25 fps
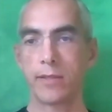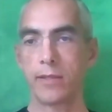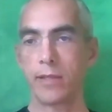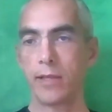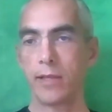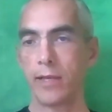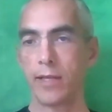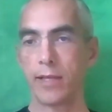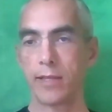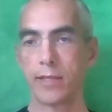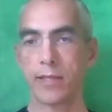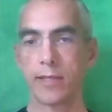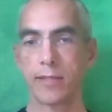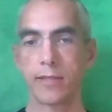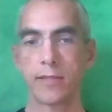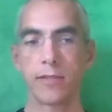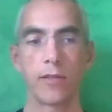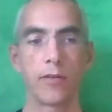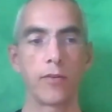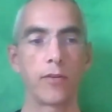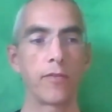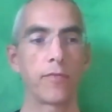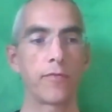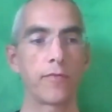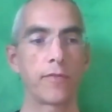let us
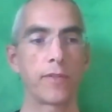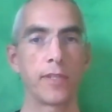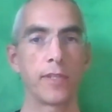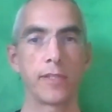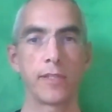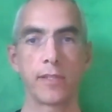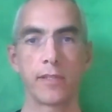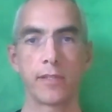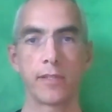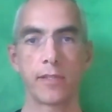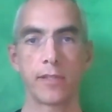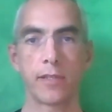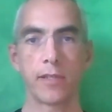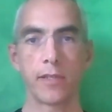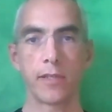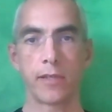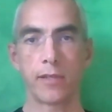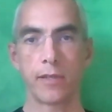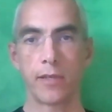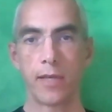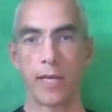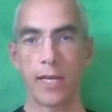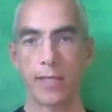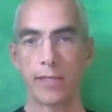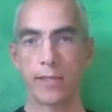know if this is
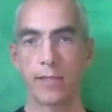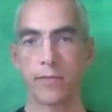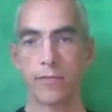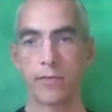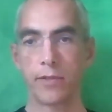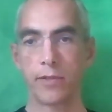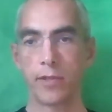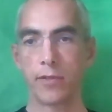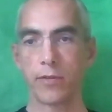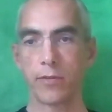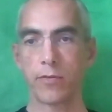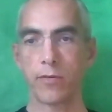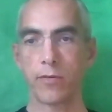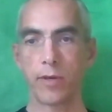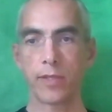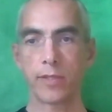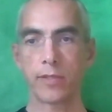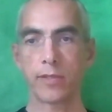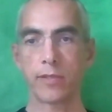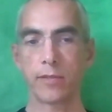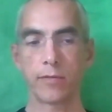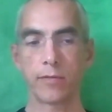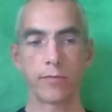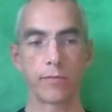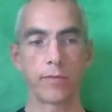answering your
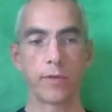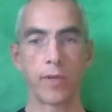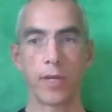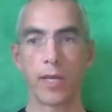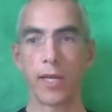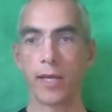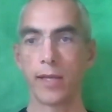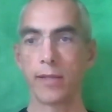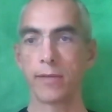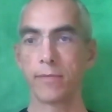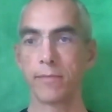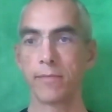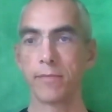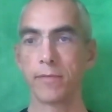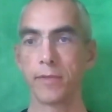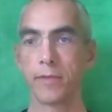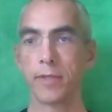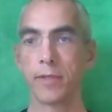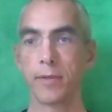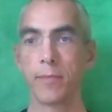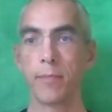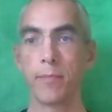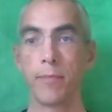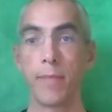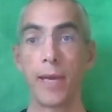question. And
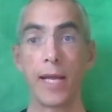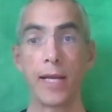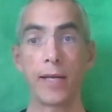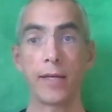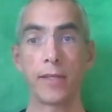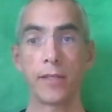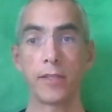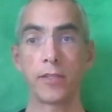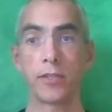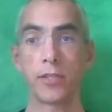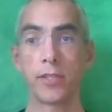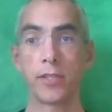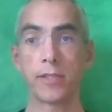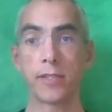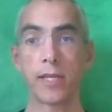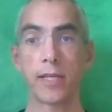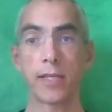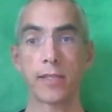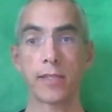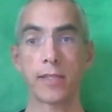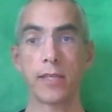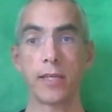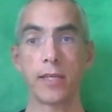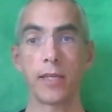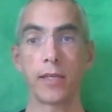Melanie, she's
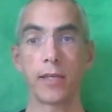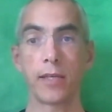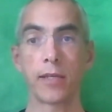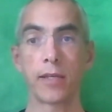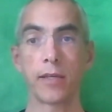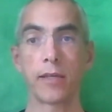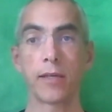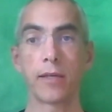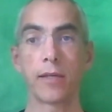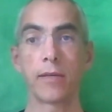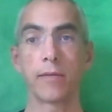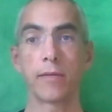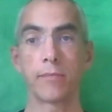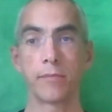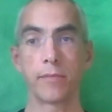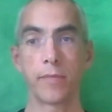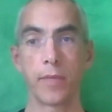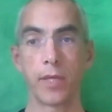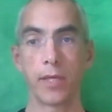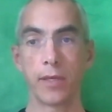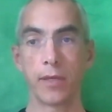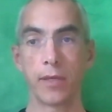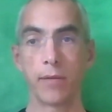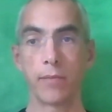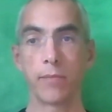asking
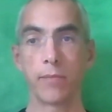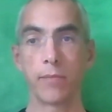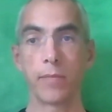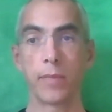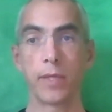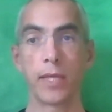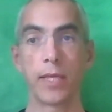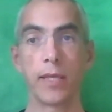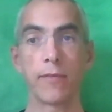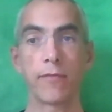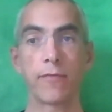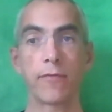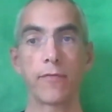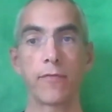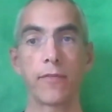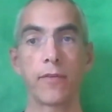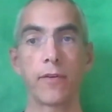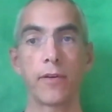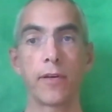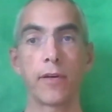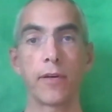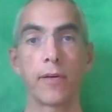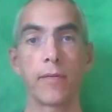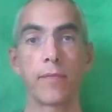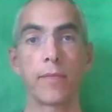if
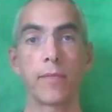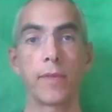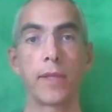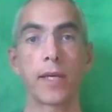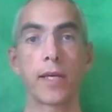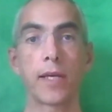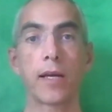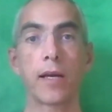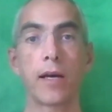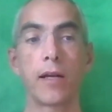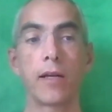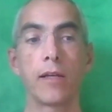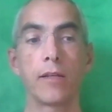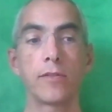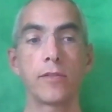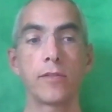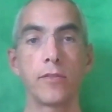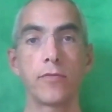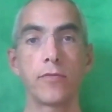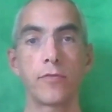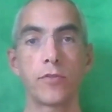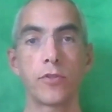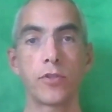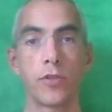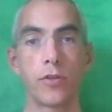the colors
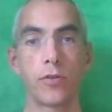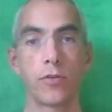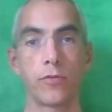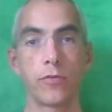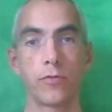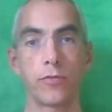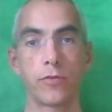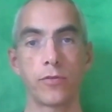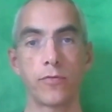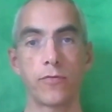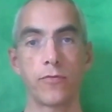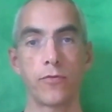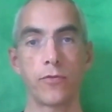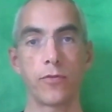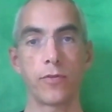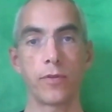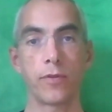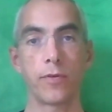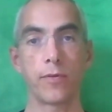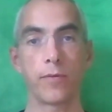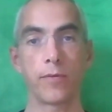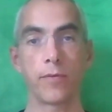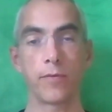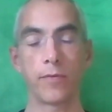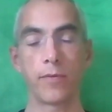you choose for
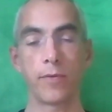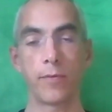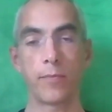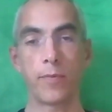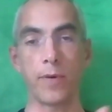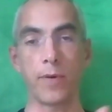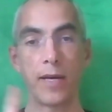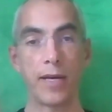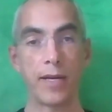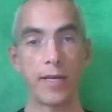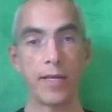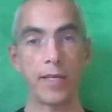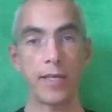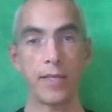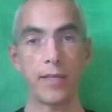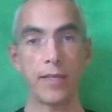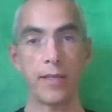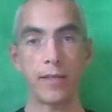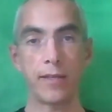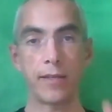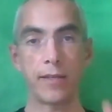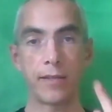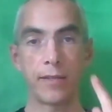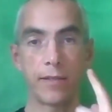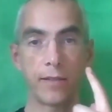the pie
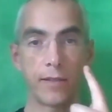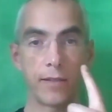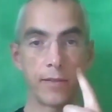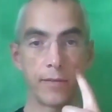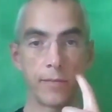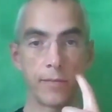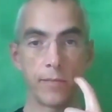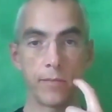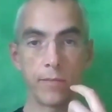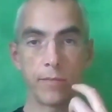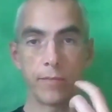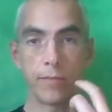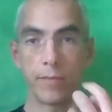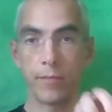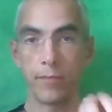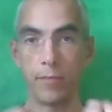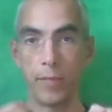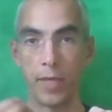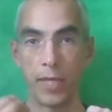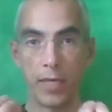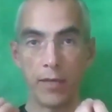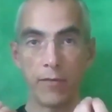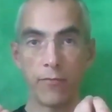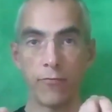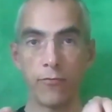are
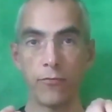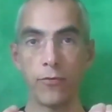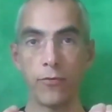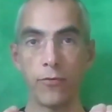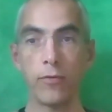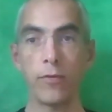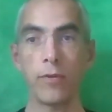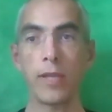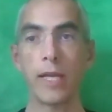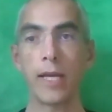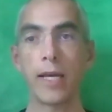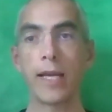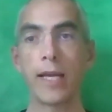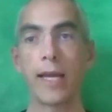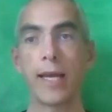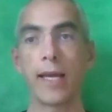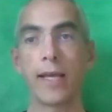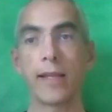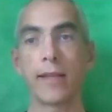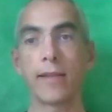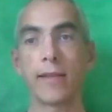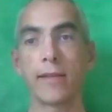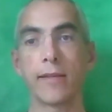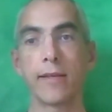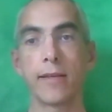meaningful,
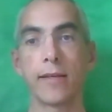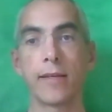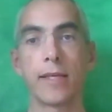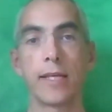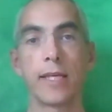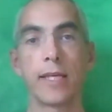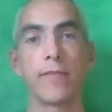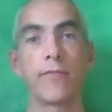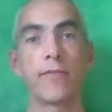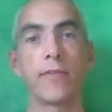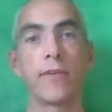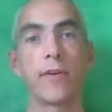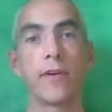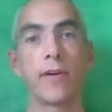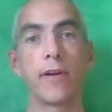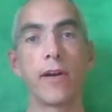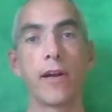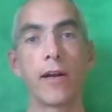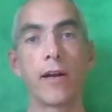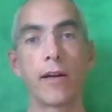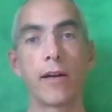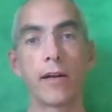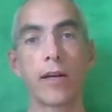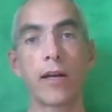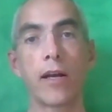and if there
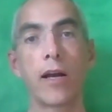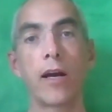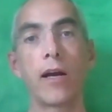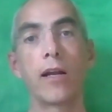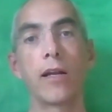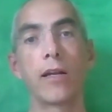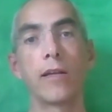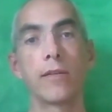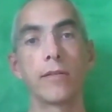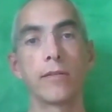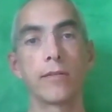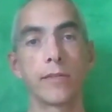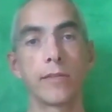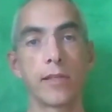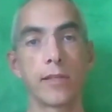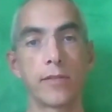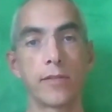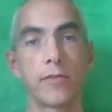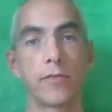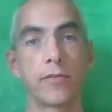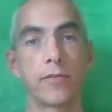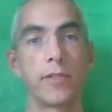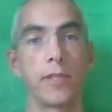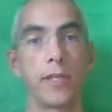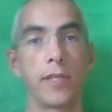are colors
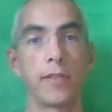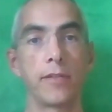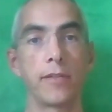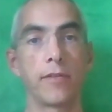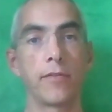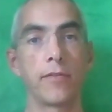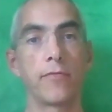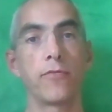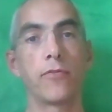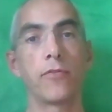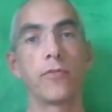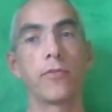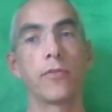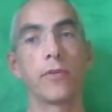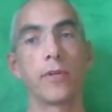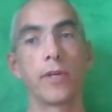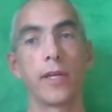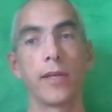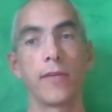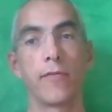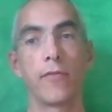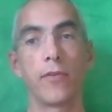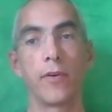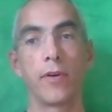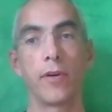associated for
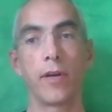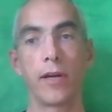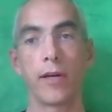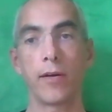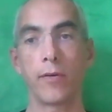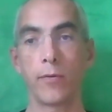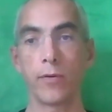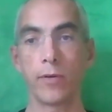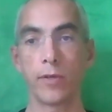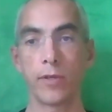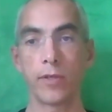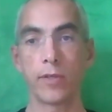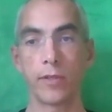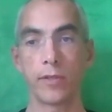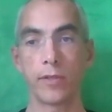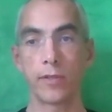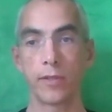every hour.